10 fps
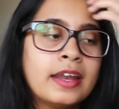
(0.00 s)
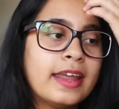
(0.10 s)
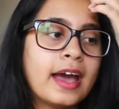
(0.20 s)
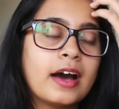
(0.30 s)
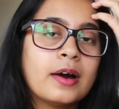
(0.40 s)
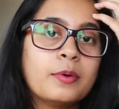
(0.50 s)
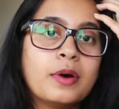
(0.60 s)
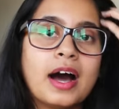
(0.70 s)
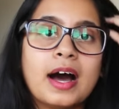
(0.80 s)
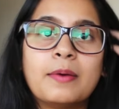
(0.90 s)

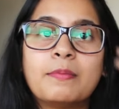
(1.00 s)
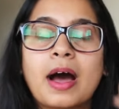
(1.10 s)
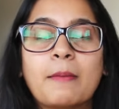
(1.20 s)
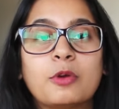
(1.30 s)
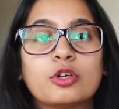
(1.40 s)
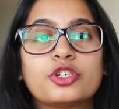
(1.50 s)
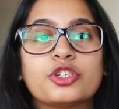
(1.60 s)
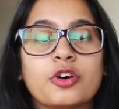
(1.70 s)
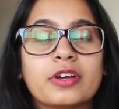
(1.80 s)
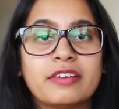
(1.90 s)
Now, I'm not sure